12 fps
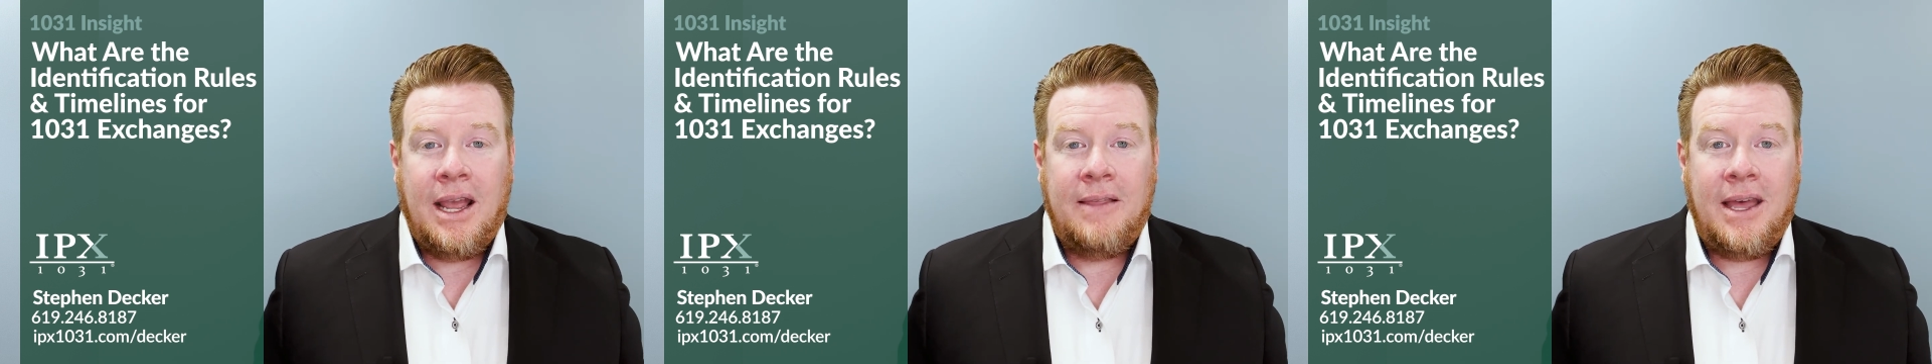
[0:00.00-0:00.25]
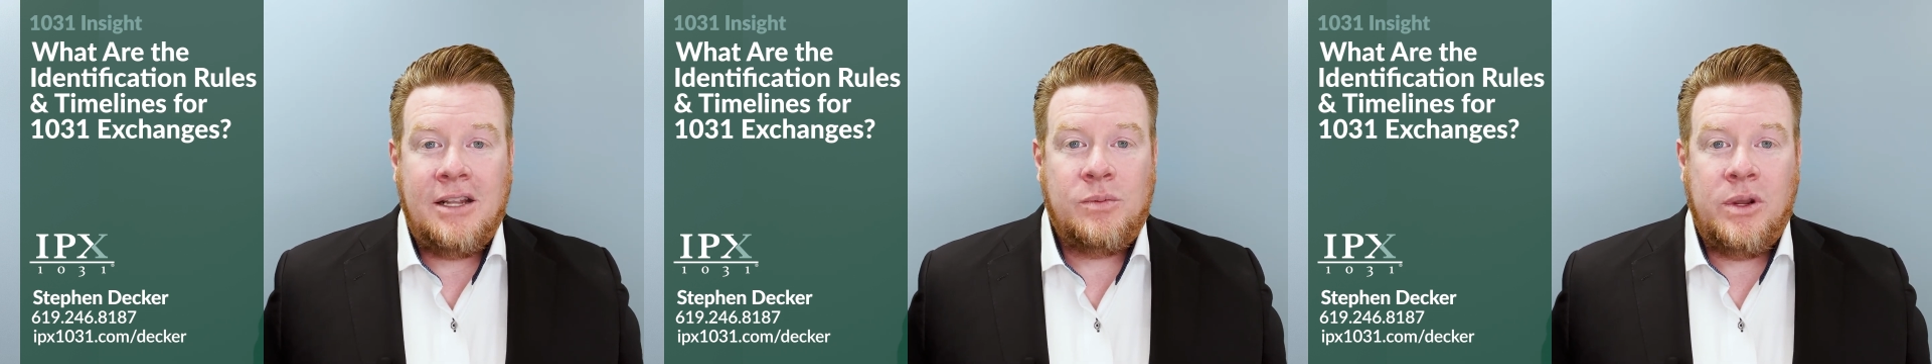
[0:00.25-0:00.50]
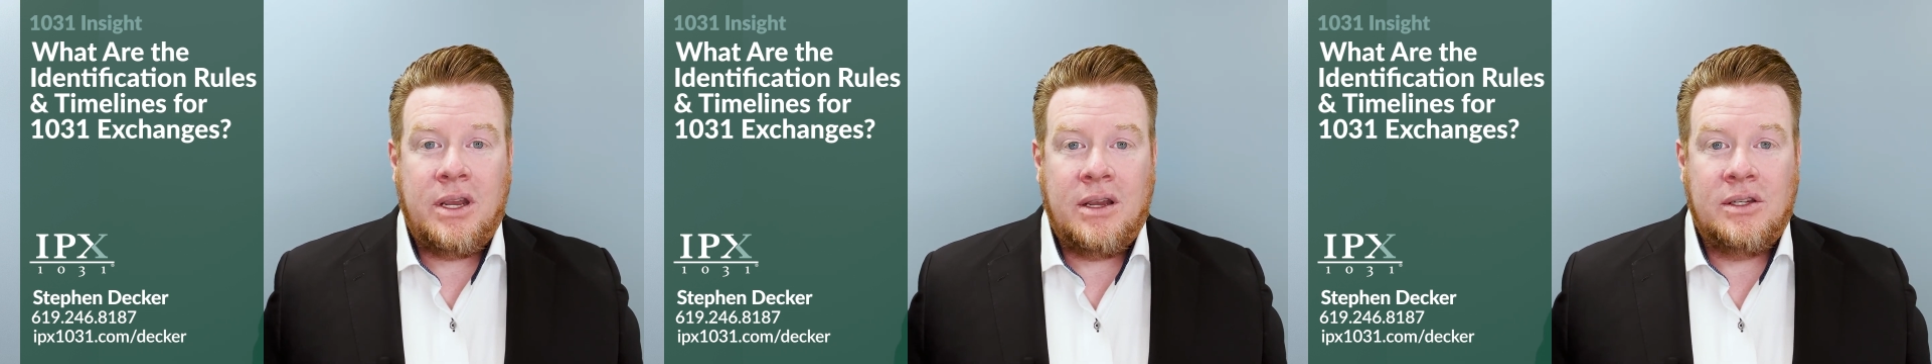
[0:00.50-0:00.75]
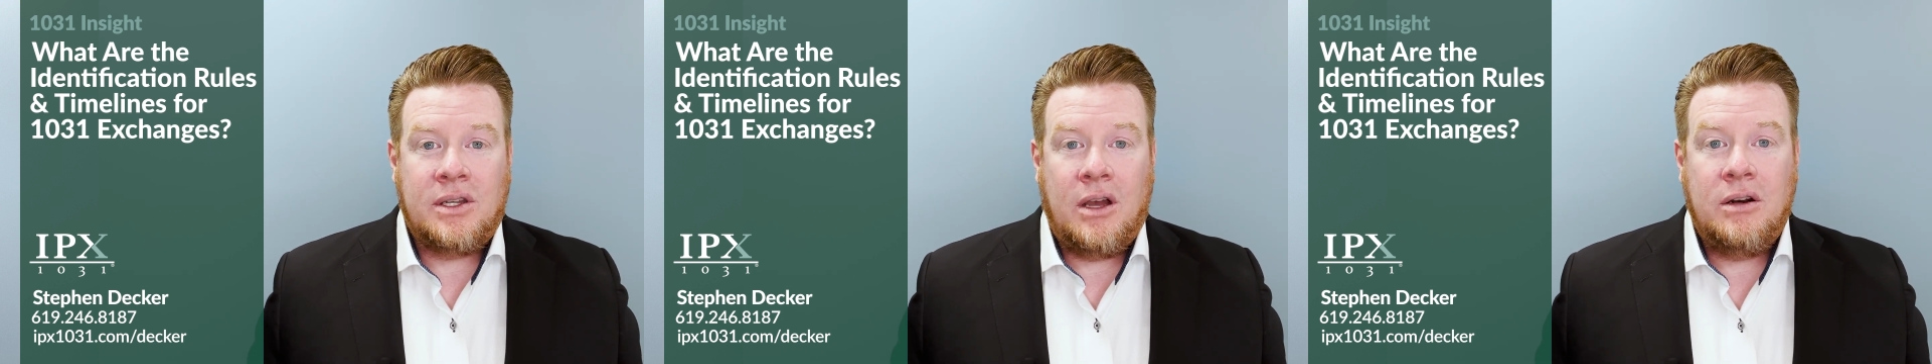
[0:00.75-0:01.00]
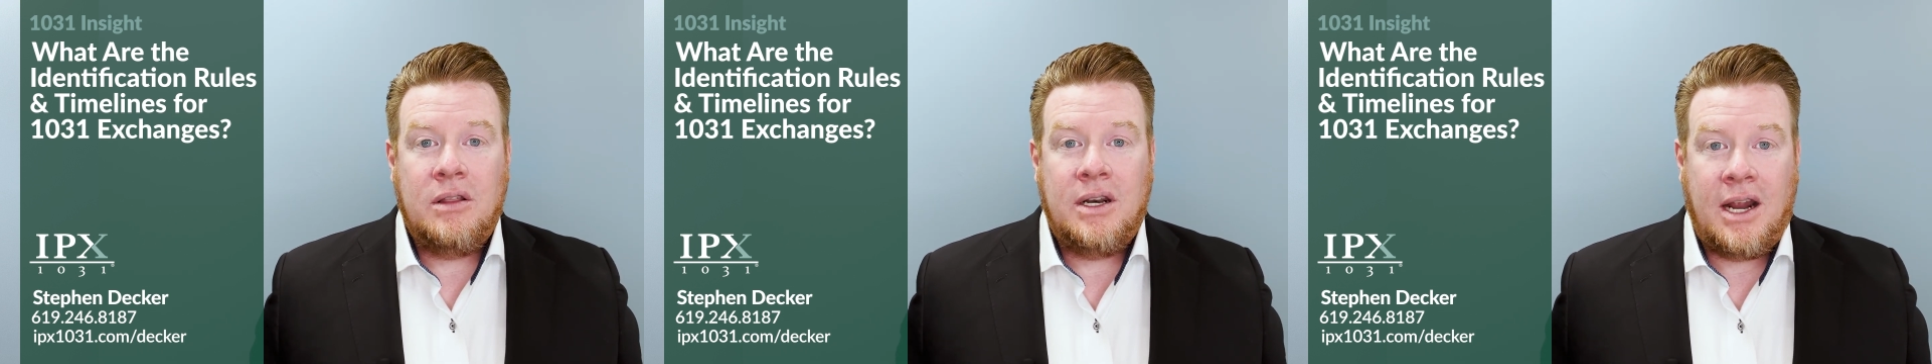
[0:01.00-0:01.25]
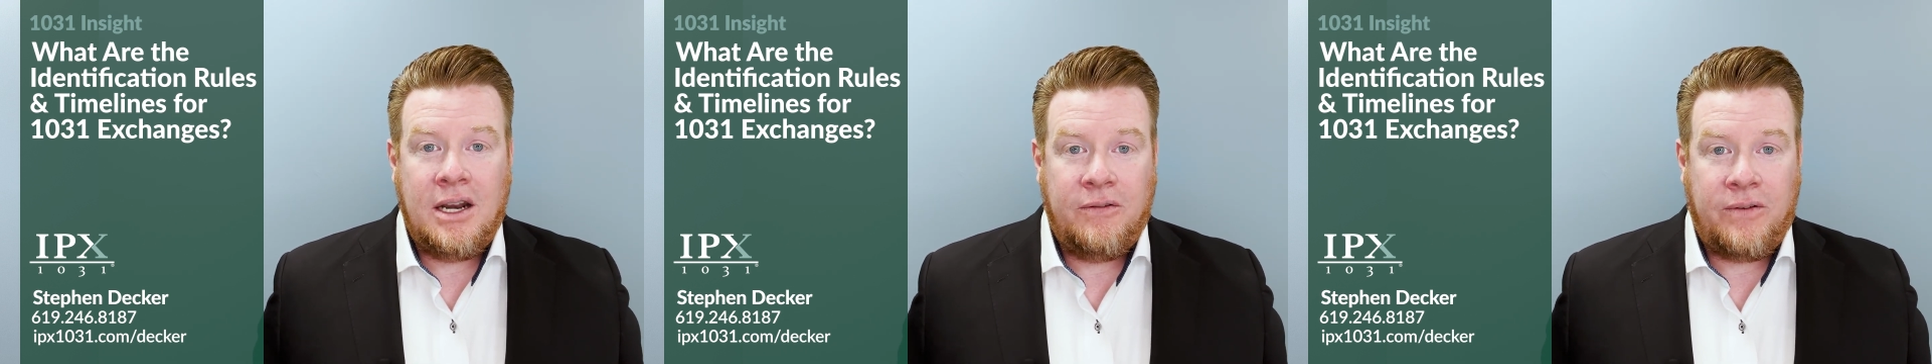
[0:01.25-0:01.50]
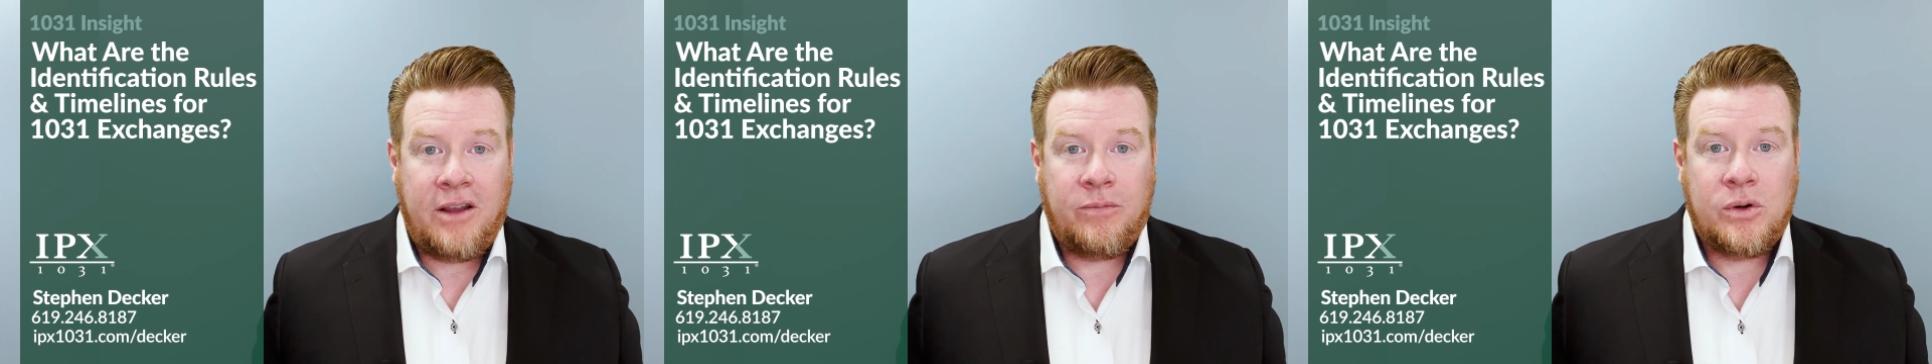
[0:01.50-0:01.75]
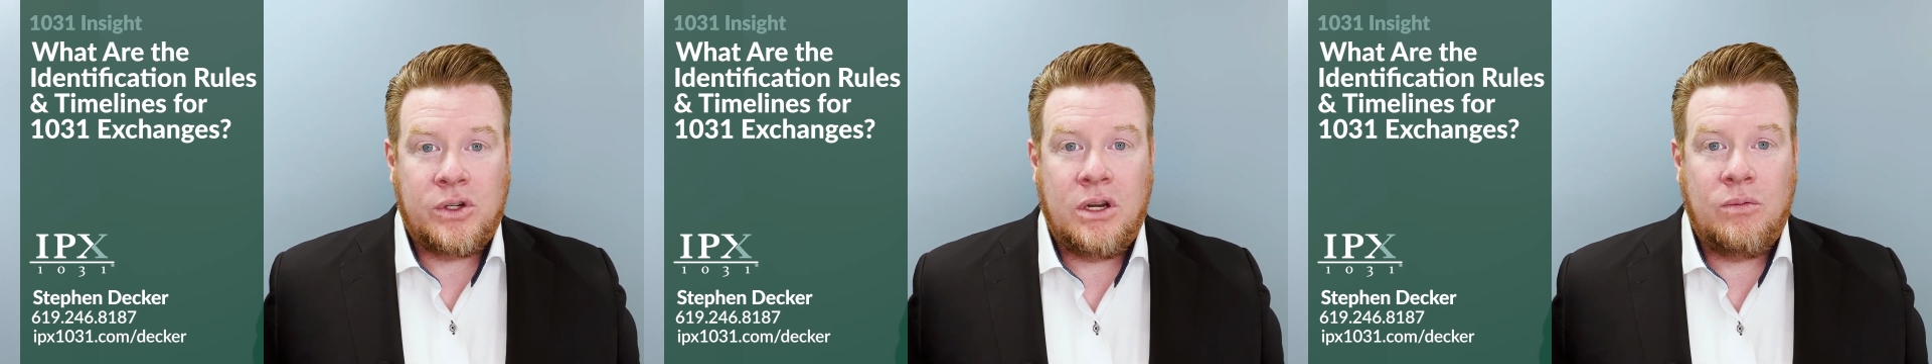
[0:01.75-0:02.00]
And that is because under the
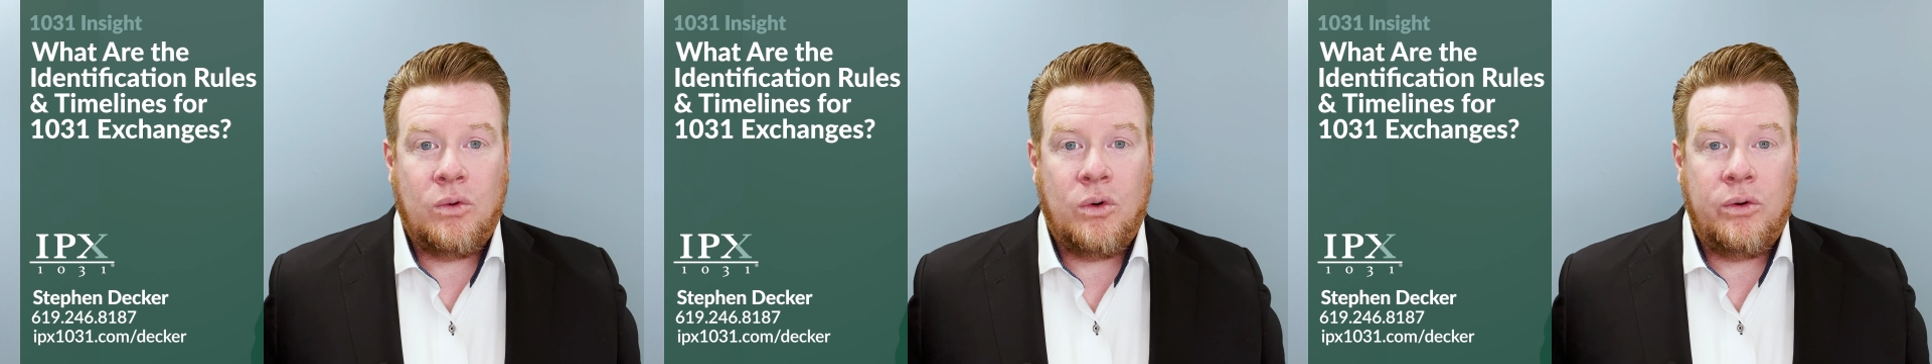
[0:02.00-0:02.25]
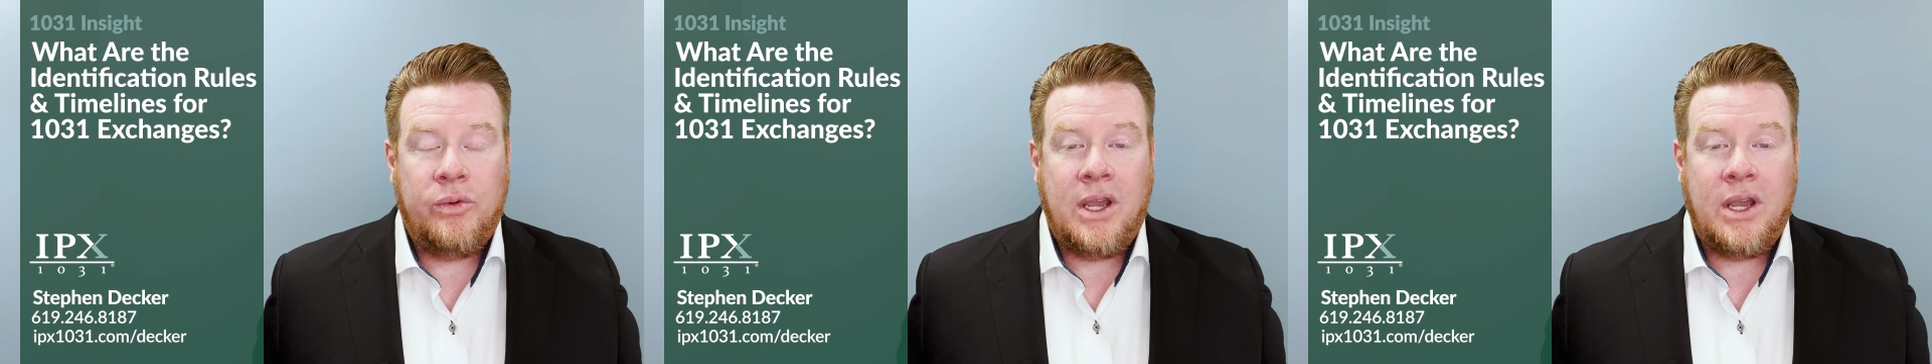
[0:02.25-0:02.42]
95% rule,